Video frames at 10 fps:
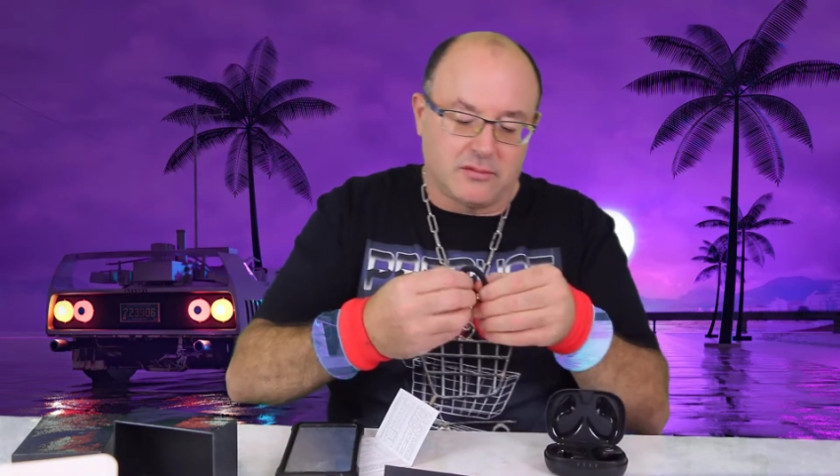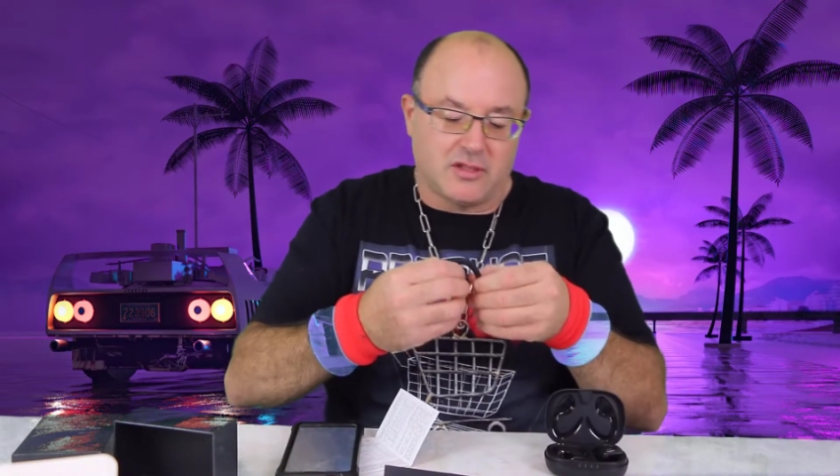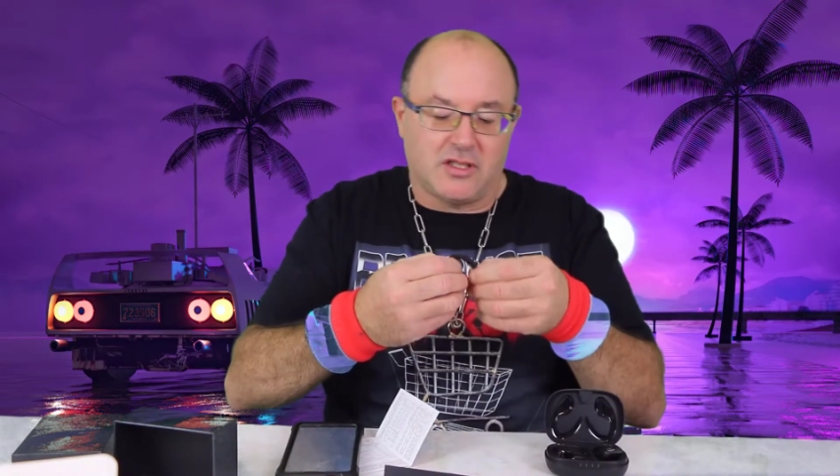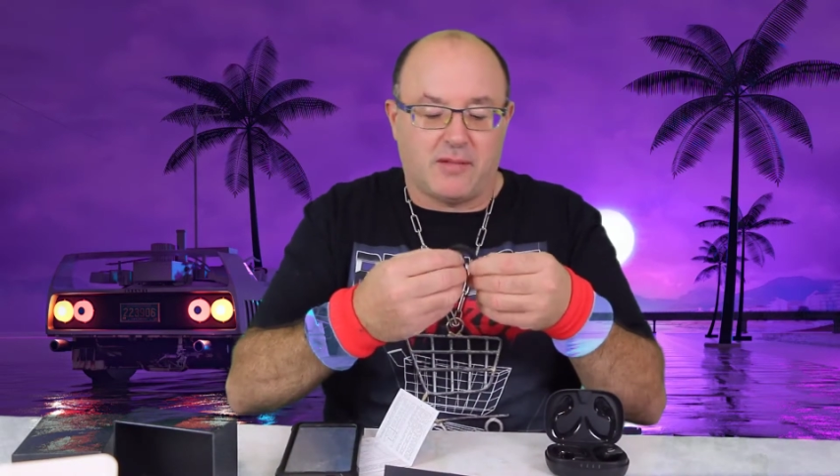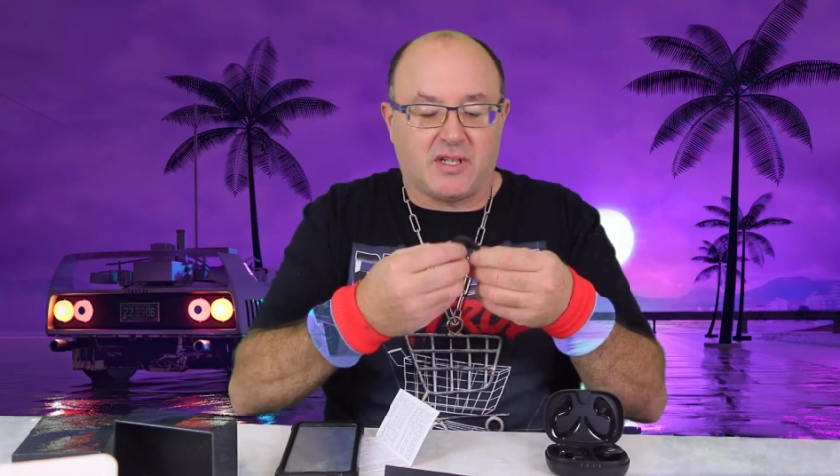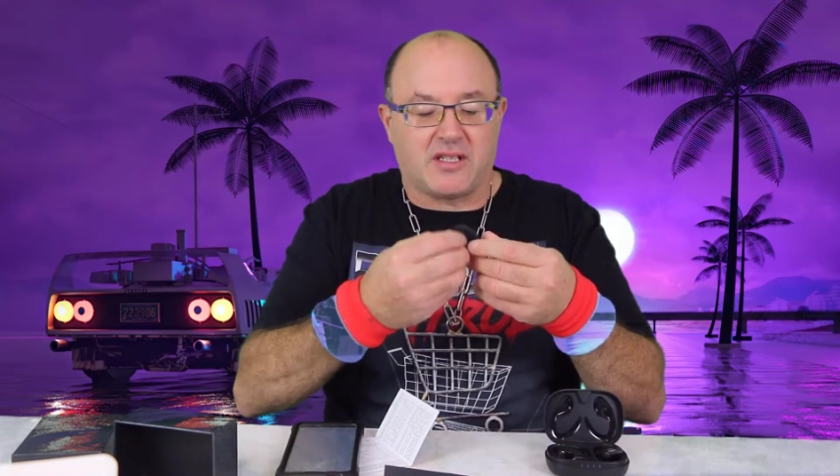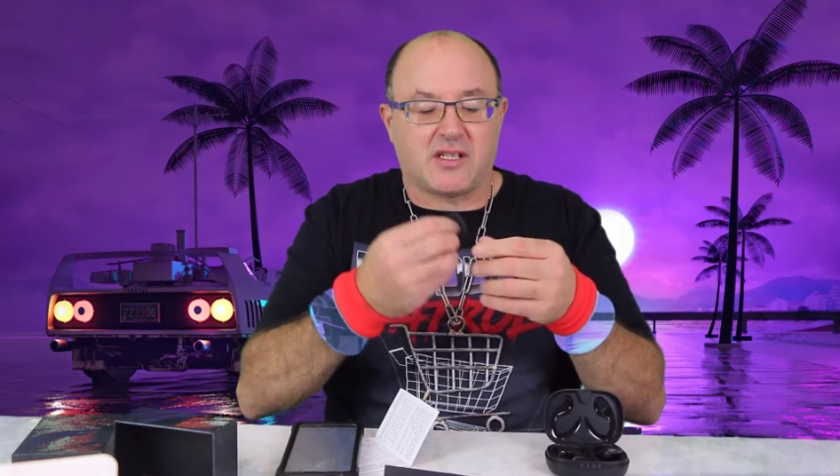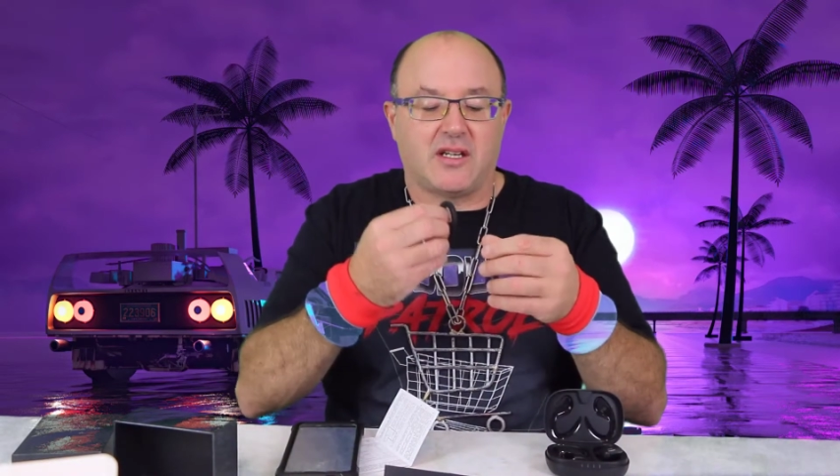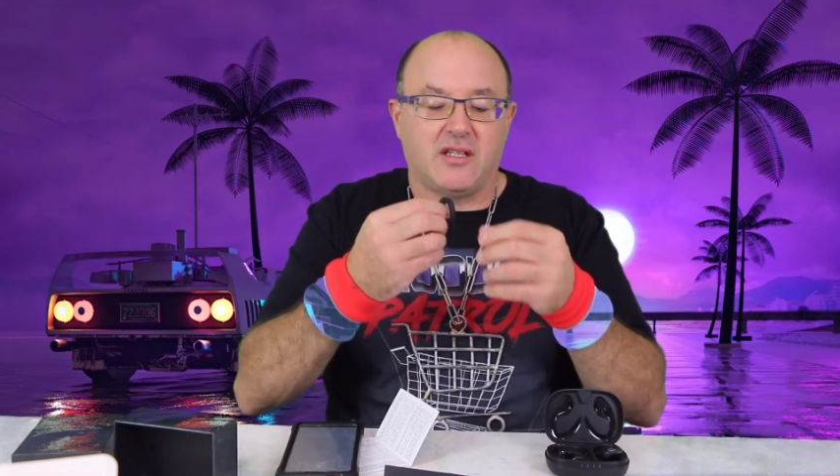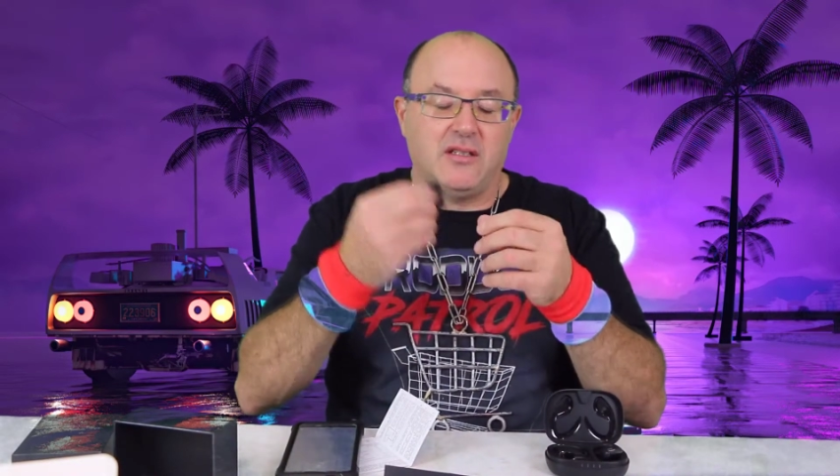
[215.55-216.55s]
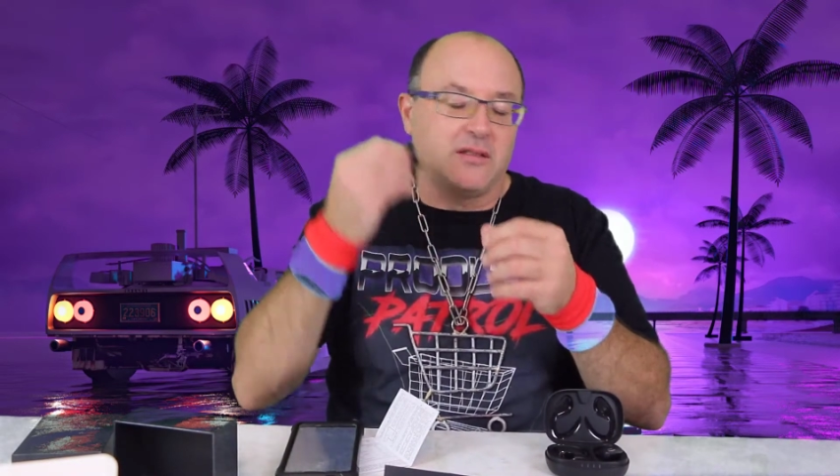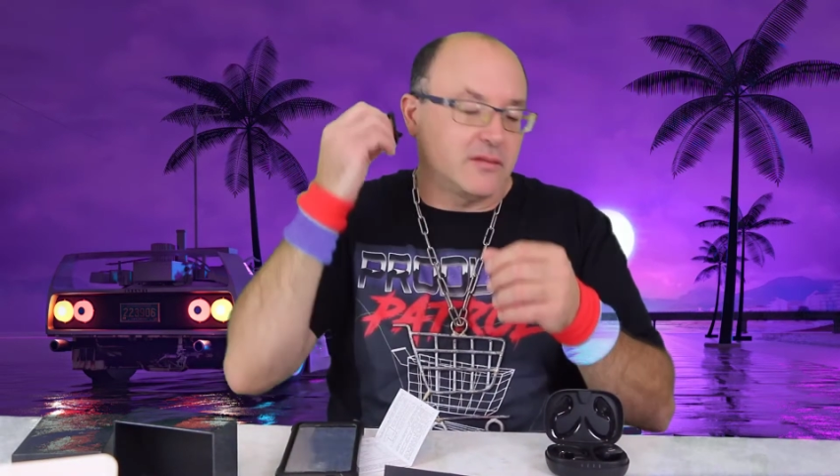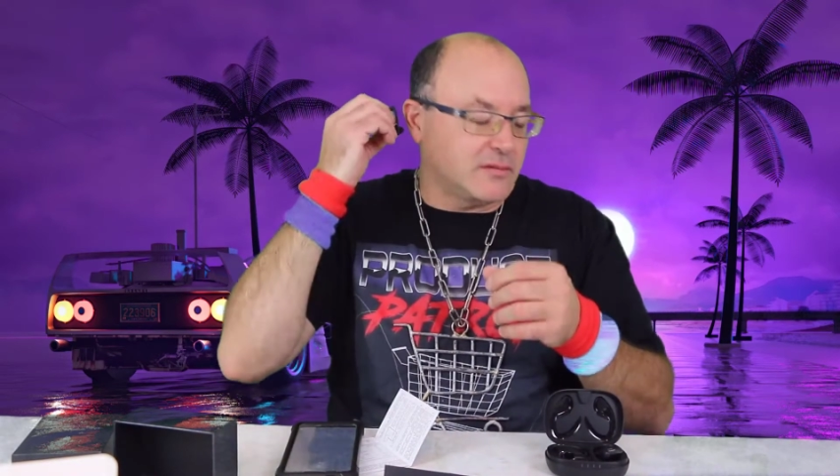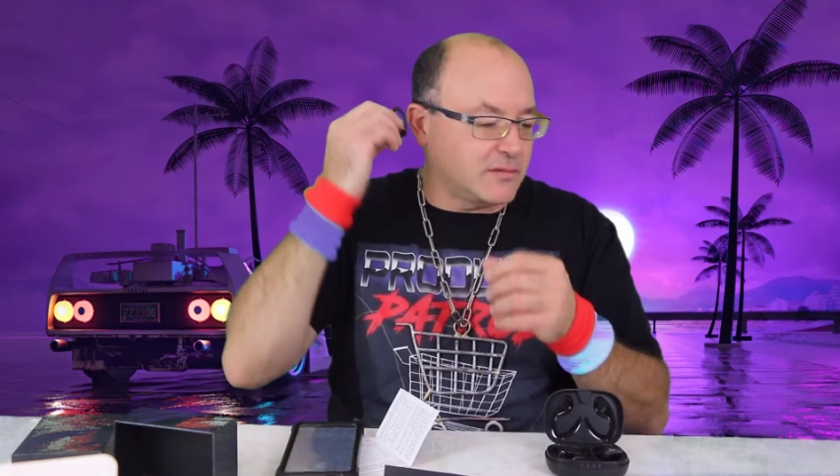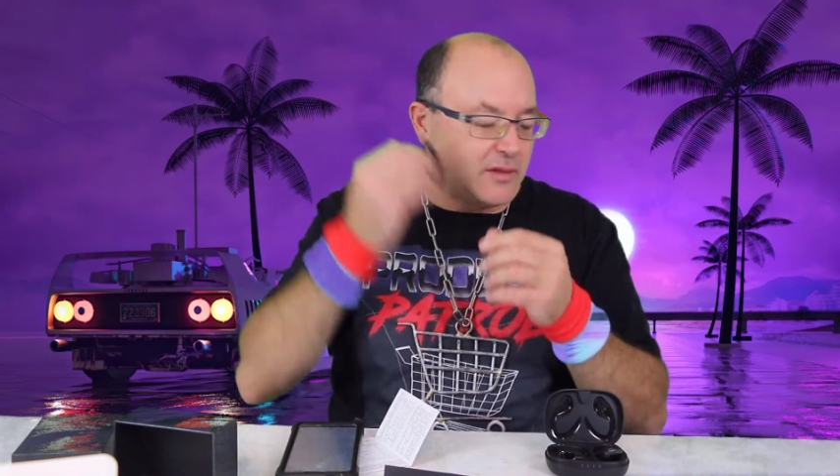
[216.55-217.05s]
because I'm excited,
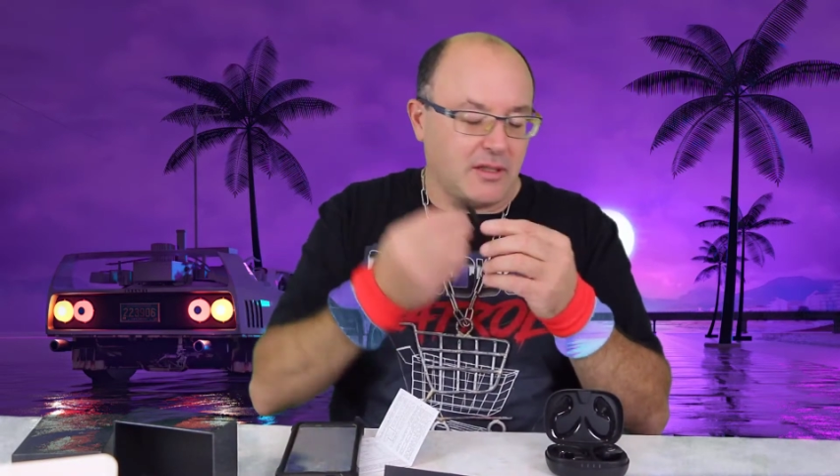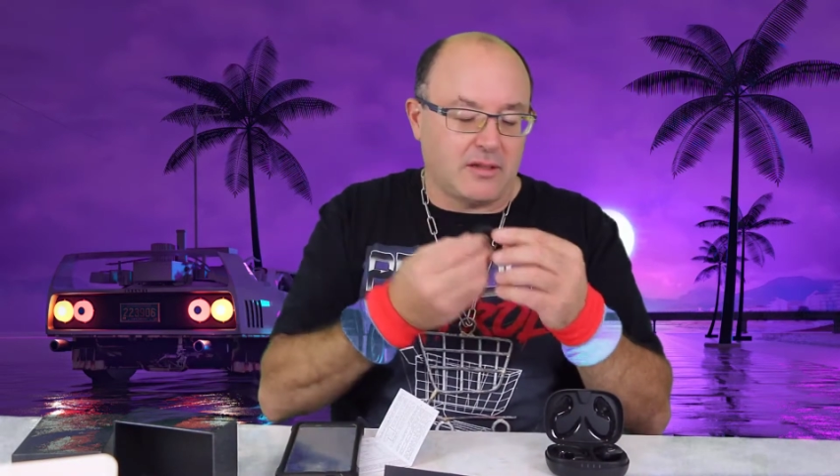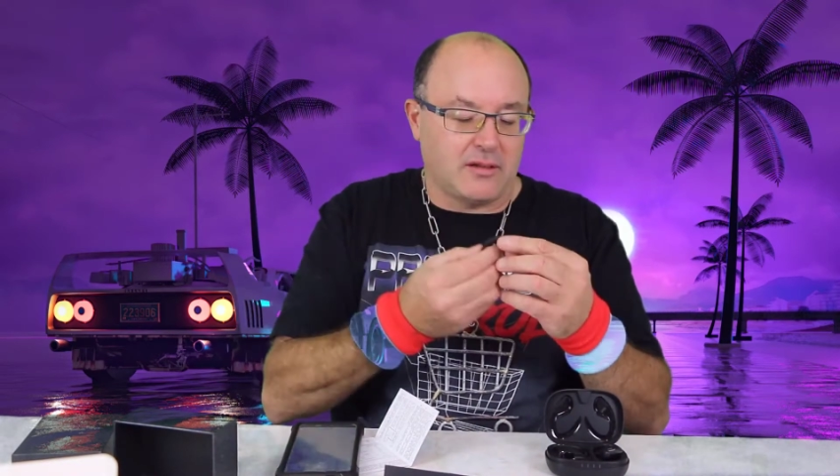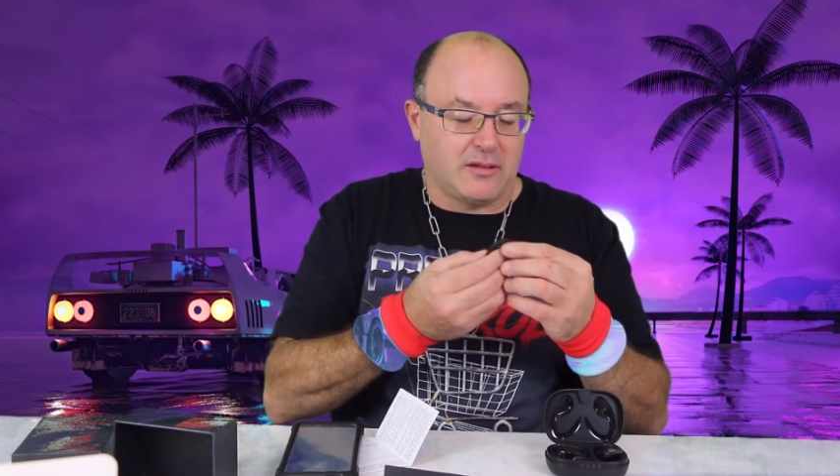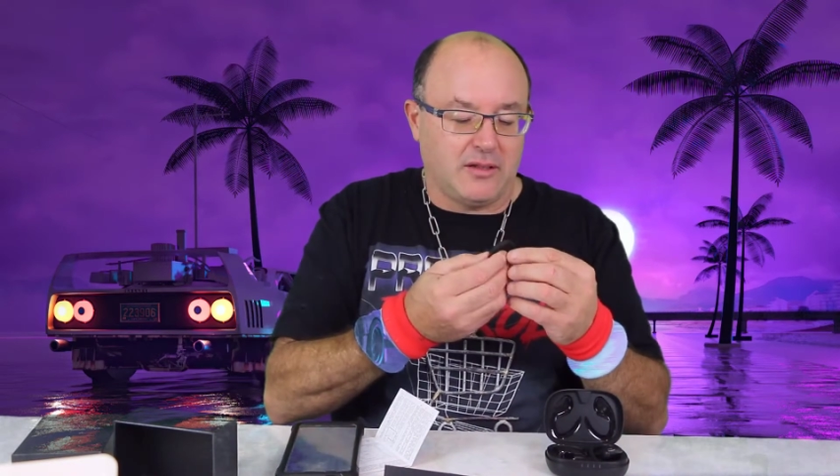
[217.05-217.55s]
and